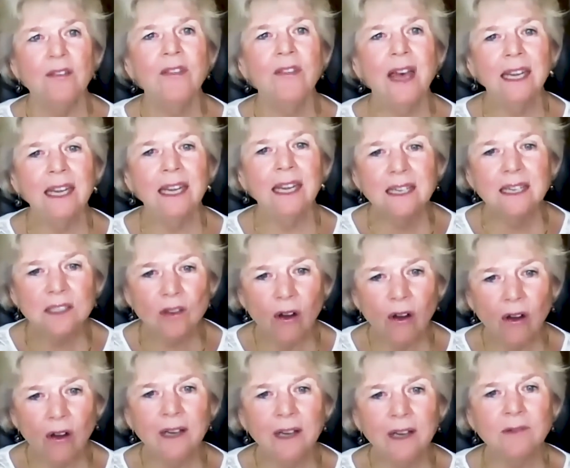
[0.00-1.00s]
that it is
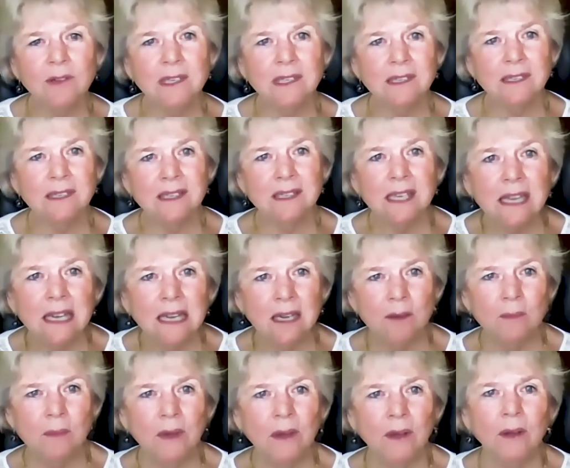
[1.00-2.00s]
Audrey's
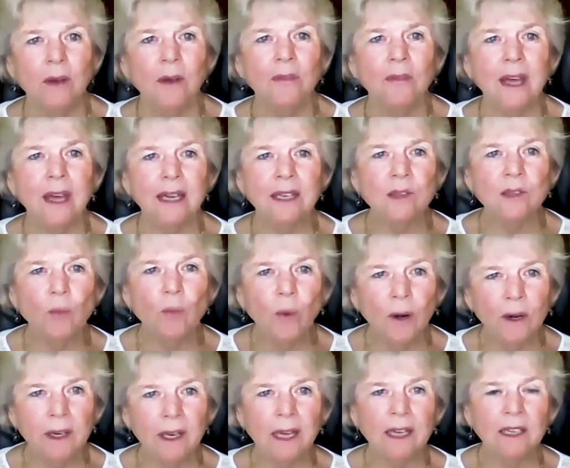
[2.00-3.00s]
team that is
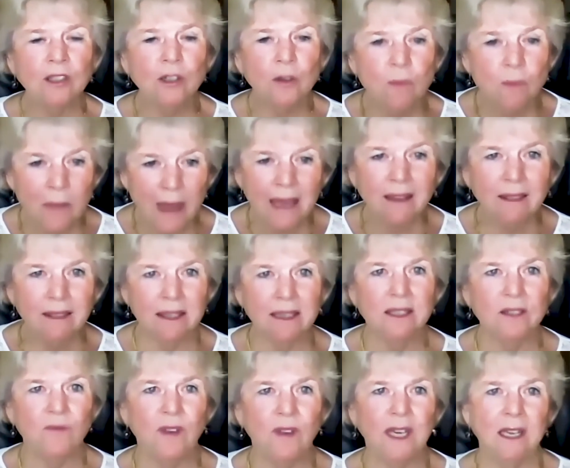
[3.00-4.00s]
working to make
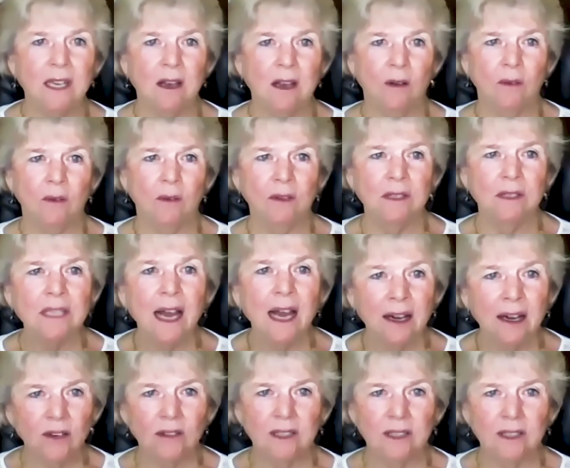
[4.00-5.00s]
this video
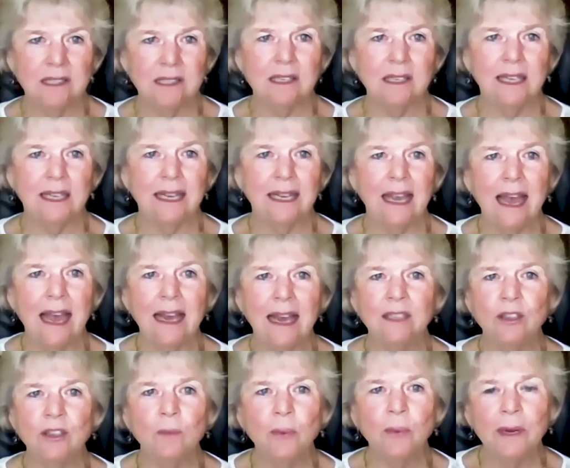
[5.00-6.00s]
tirelessly
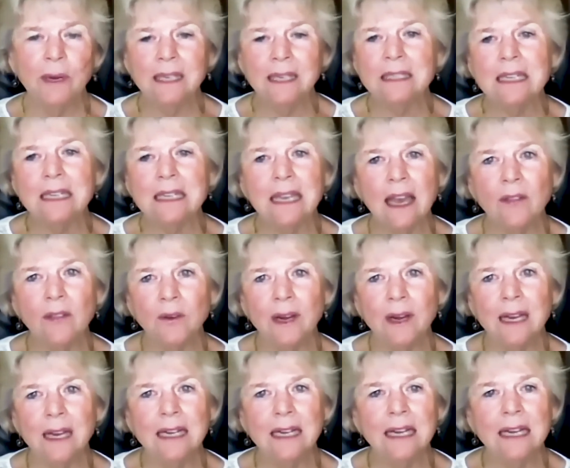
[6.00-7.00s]
and to bring it together,
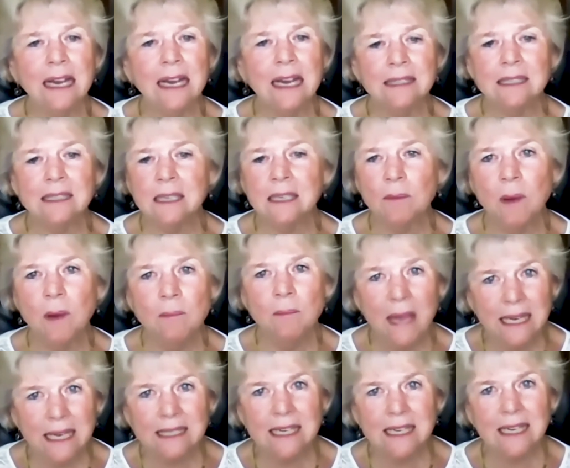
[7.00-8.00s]
and it has some
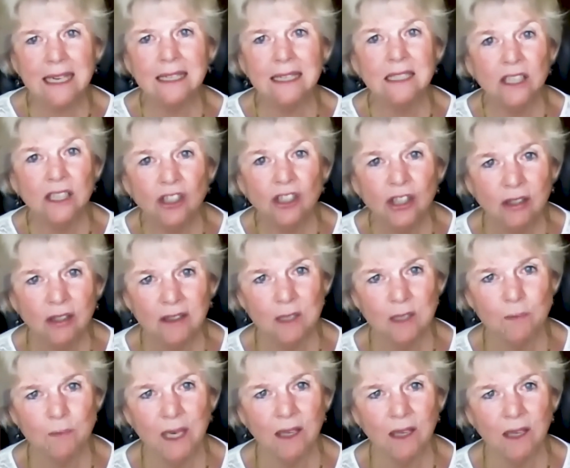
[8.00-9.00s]
amazing additional
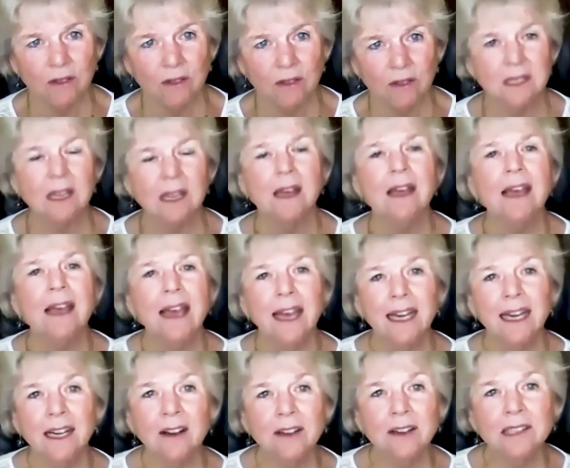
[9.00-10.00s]
speakers,
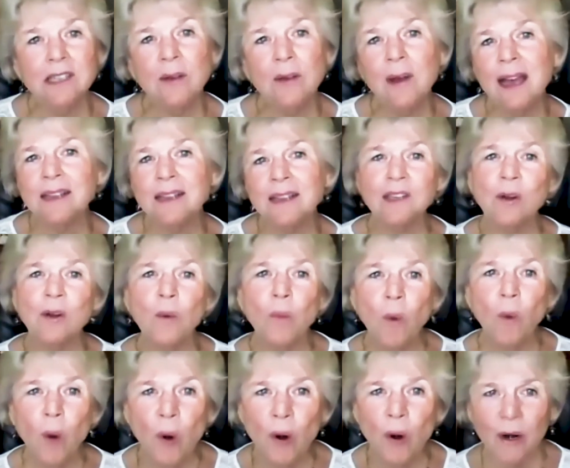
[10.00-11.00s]
and it also has an
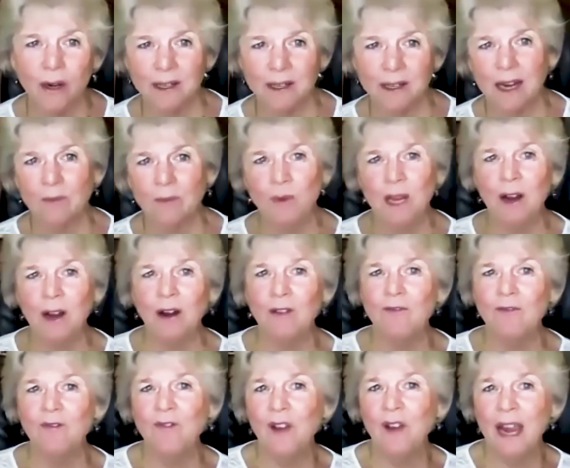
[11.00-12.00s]
award, and we
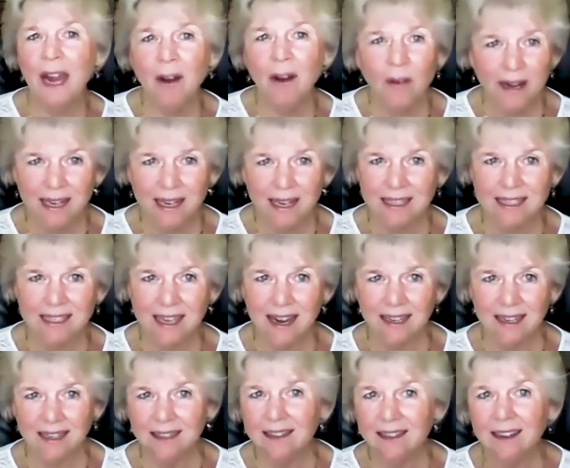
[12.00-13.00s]
are very
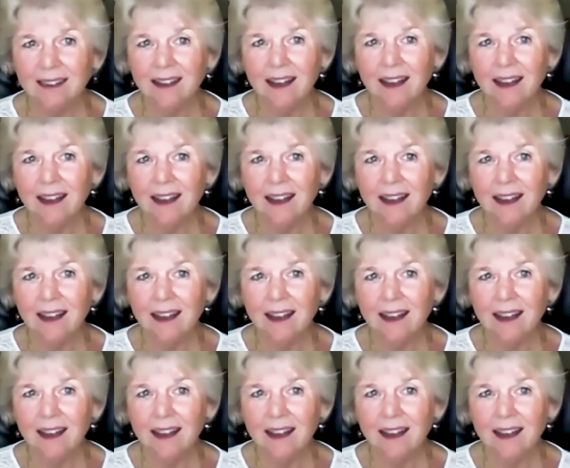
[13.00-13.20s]
excited